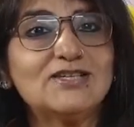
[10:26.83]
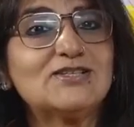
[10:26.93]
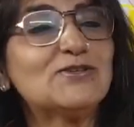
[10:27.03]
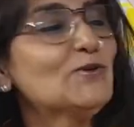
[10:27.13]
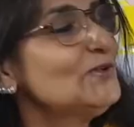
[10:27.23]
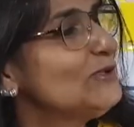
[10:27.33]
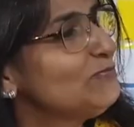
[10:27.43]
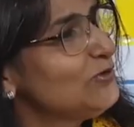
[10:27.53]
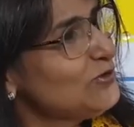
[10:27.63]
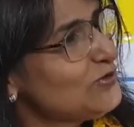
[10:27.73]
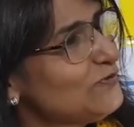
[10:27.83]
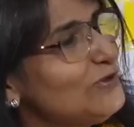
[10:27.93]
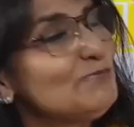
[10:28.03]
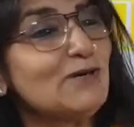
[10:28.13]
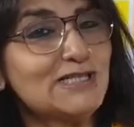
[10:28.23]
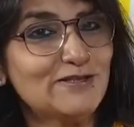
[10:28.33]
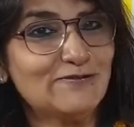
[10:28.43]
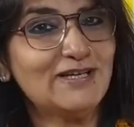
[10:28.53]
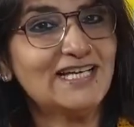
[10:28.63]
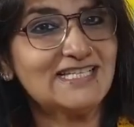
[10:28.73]
So the beautiful
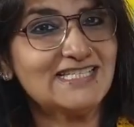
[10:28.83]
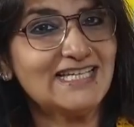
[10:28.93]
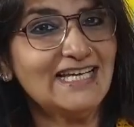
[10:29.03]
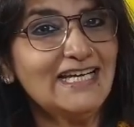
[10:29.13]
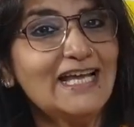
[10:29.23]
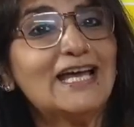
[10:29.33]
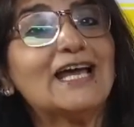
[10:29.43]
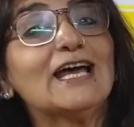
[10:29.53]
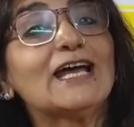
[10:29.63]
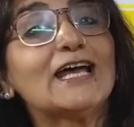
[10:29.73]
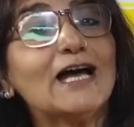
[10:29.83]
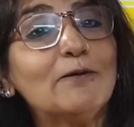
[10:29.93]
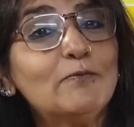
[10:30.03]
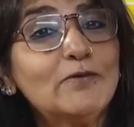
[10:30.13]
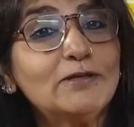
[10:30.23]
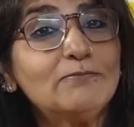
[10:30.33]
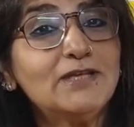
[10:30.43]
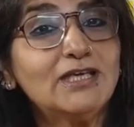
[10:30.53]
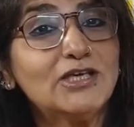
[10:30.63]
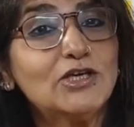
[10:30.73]
butterfly said, come with
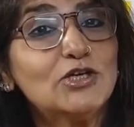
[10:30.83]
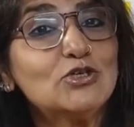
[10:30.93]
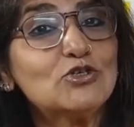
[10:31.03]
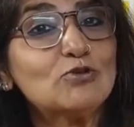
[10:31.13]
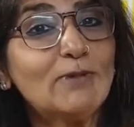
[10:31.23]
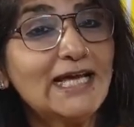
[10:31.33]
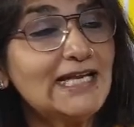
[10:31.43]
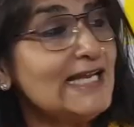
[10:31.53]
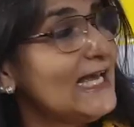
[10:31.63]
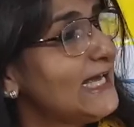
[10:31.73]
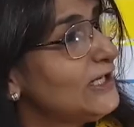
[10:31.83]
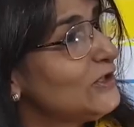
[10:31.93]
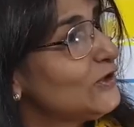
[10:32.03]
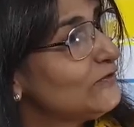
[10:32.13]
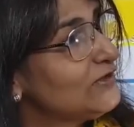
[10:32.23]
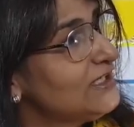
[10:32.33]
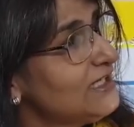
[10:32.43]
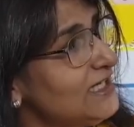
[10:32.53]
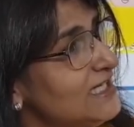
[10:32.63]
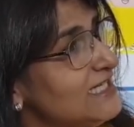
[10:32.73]
me to my land of
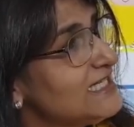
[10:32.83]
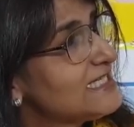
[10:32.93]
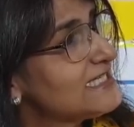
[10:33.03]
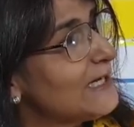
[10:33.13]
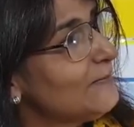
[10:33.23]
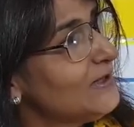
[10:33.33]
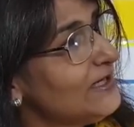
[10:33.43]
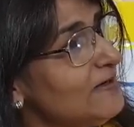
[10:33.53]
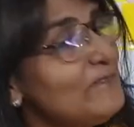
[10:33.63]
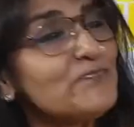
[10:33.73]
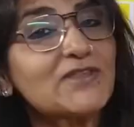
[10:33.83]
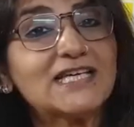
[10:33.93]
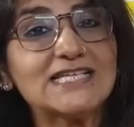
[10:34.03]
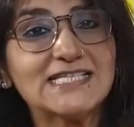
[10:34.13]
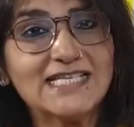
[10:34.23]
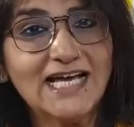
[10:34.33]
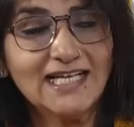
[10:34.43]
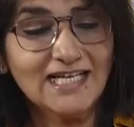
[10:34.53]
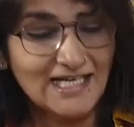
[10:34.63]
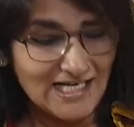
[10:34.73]
the summer
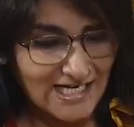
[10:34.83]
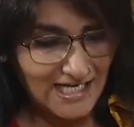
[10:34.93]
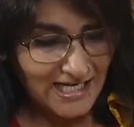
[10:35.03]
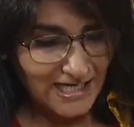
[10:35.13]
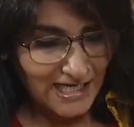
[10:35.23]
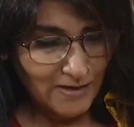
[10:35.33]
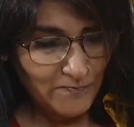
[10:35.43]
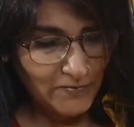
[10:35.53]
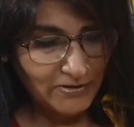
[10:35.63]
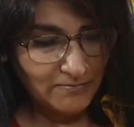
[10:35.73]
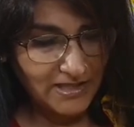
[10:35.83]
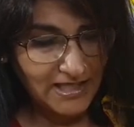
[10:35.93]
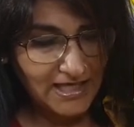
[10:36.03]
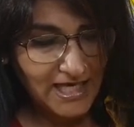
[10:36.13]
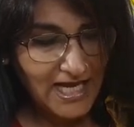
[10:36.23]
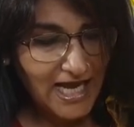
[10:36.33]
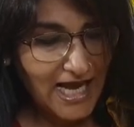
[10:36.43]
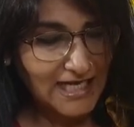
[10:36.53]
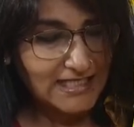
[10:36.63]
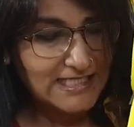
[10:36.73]
sun. Come with me
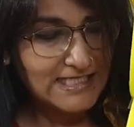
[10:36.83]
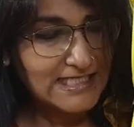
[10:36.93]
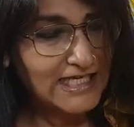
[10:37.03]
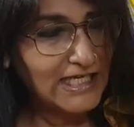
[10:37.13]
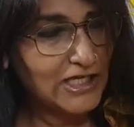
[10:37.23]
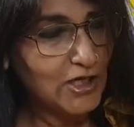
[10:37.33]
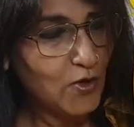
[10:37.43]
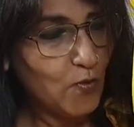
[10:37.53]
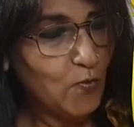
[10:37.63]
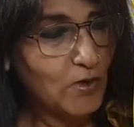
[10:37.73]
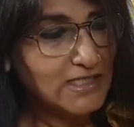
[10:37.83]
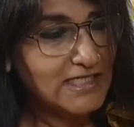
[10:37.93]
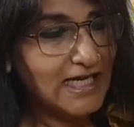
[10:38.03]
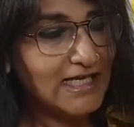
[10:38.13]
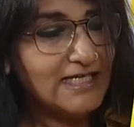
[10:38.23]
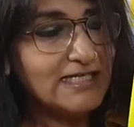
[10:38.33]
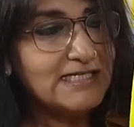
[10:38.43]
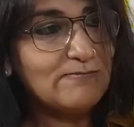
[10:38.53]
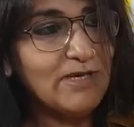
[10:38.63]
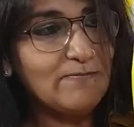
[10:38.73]
and see what
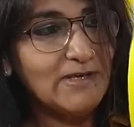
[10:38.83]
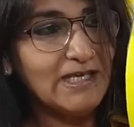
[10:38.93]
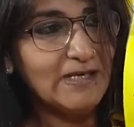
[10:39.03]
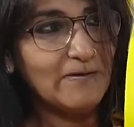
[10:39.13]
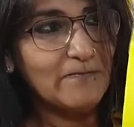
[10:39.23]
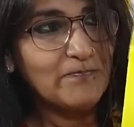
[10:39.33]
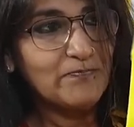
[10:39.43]
colors may be.